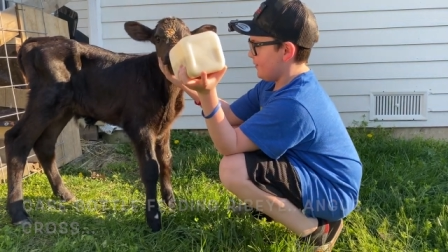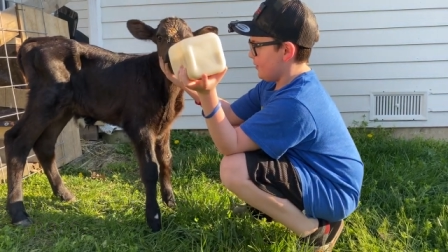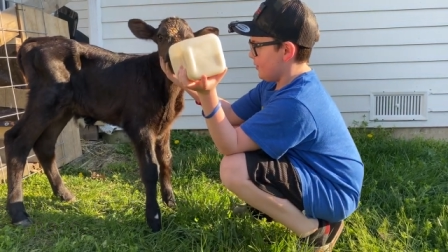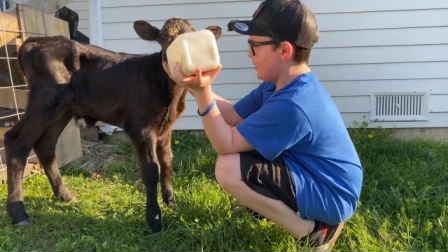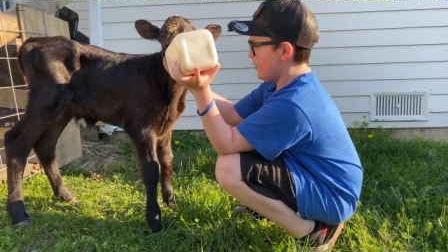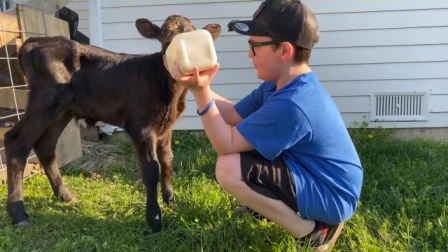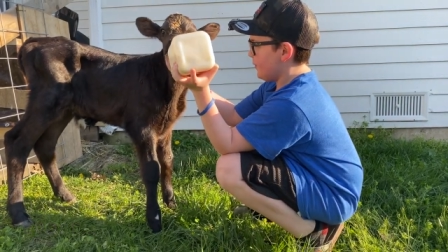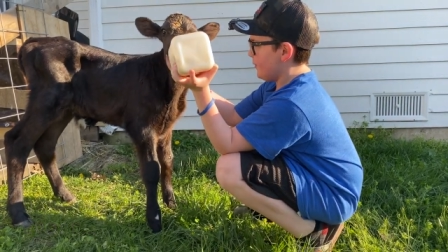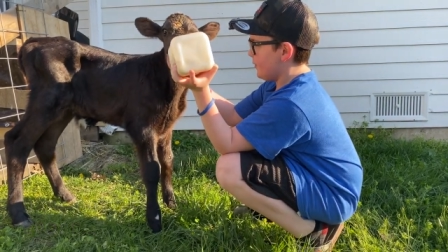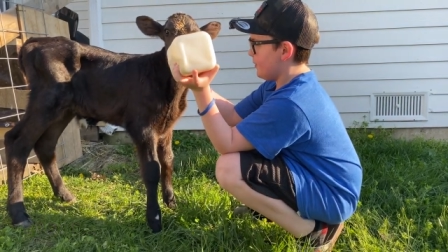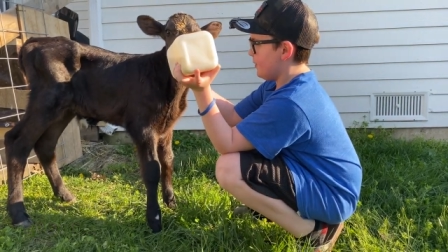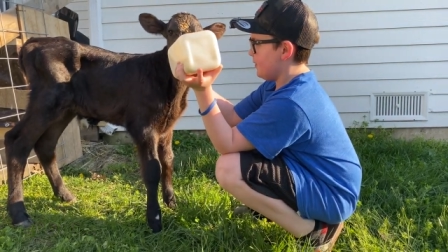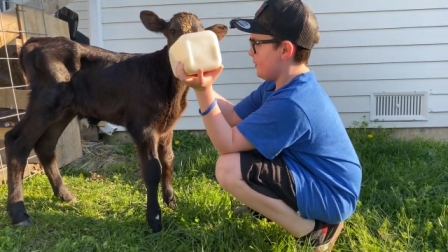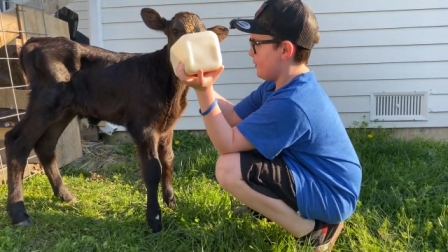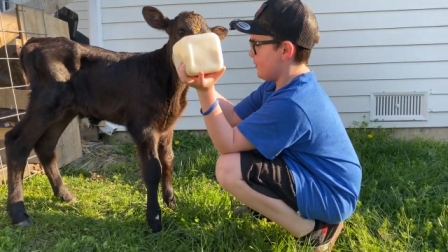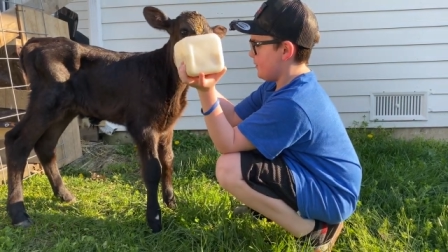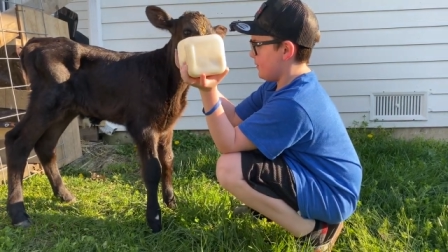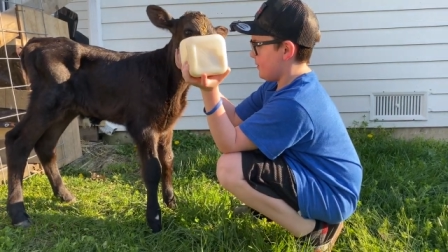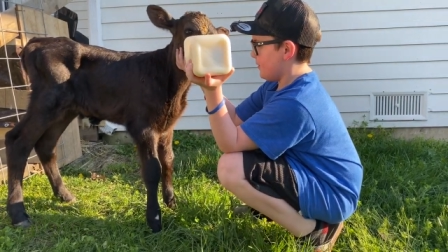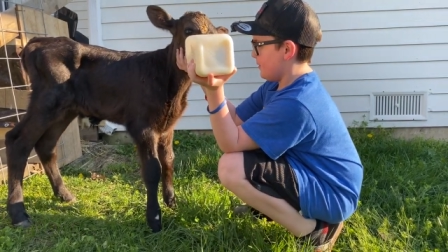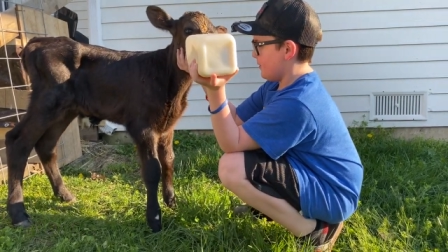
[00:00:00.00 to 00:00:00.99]
Up.
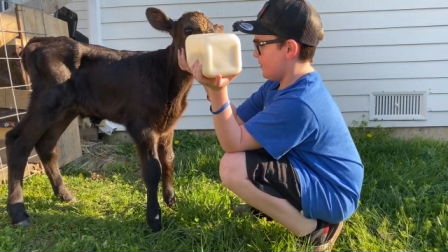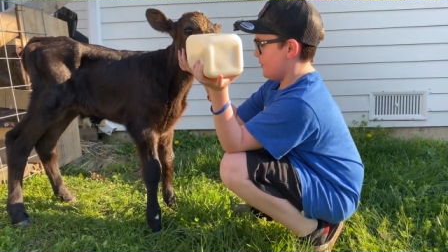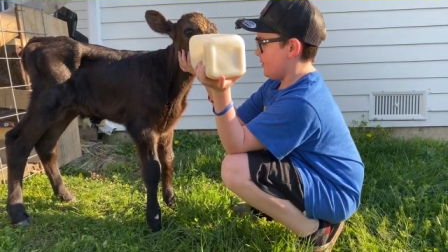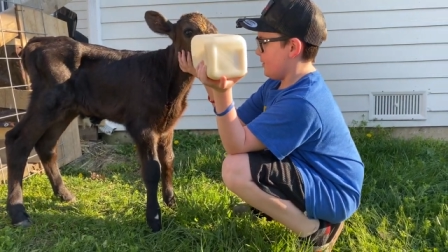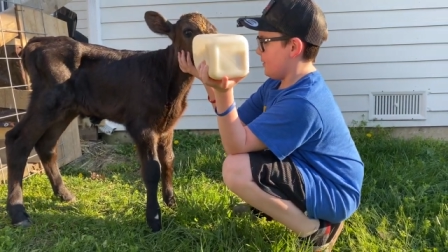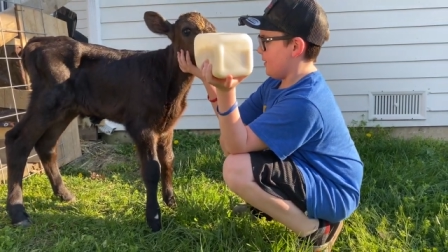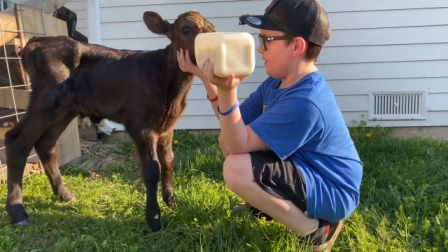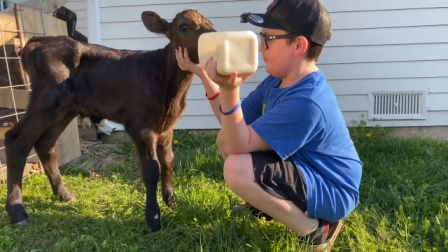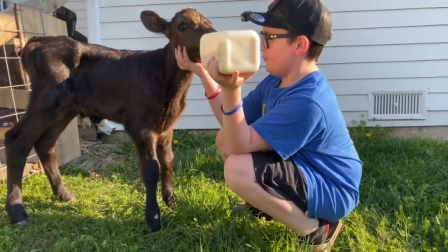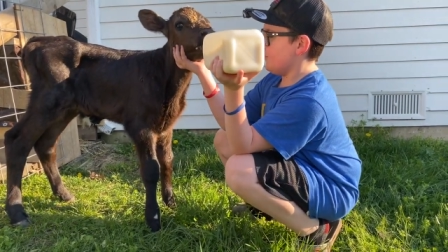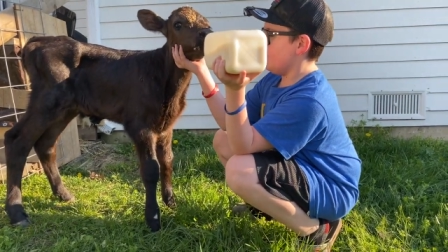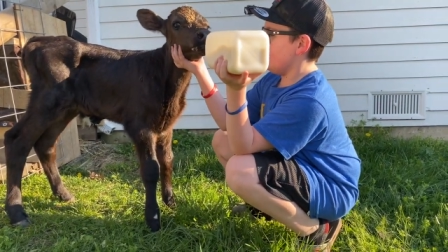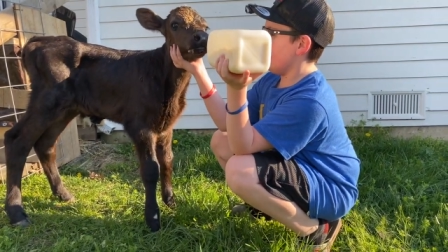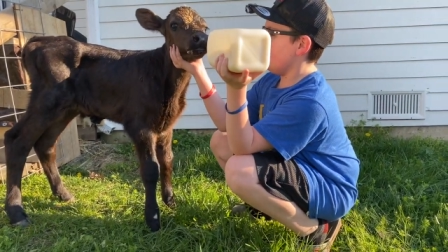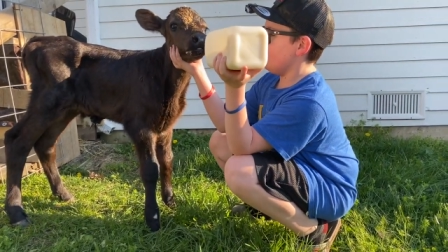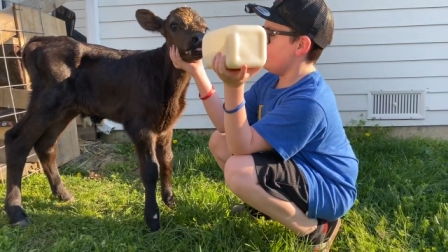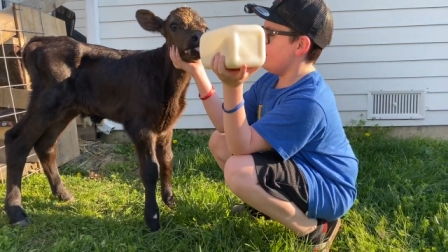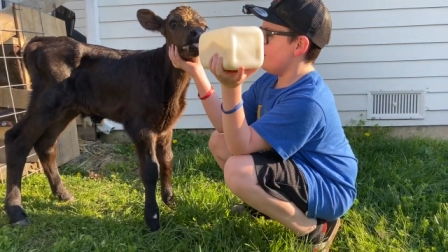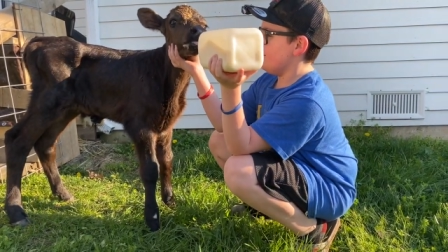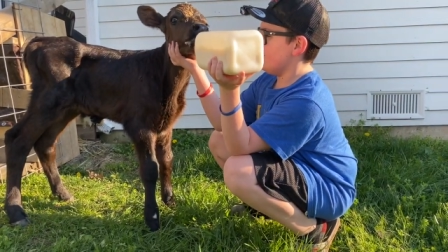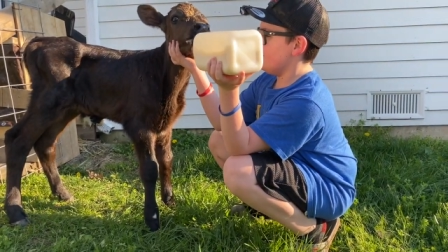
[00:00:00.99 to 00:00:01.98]
I'm trying
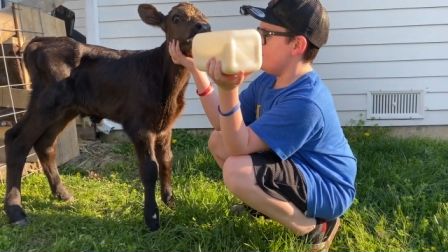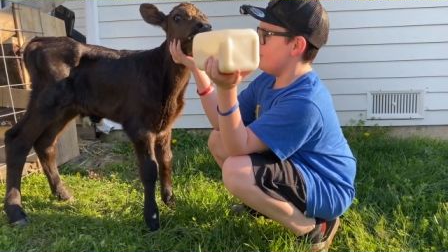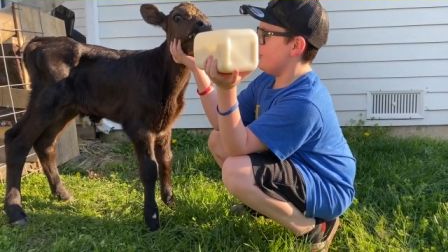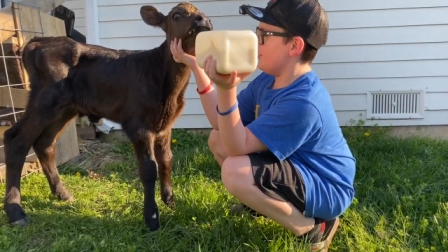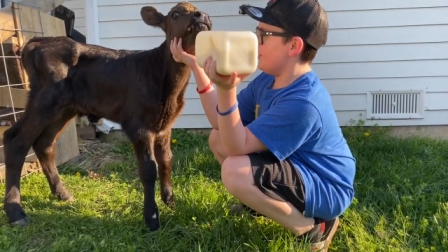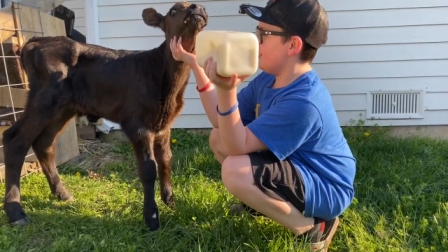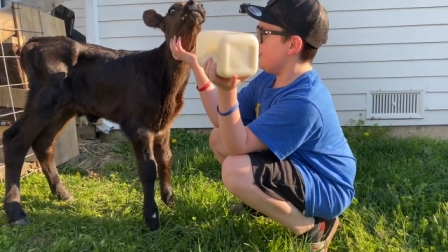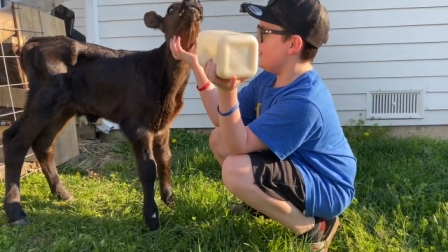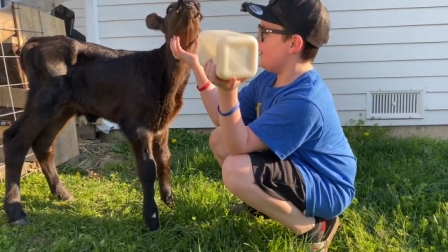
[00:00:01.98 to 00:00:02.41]
to give it to you.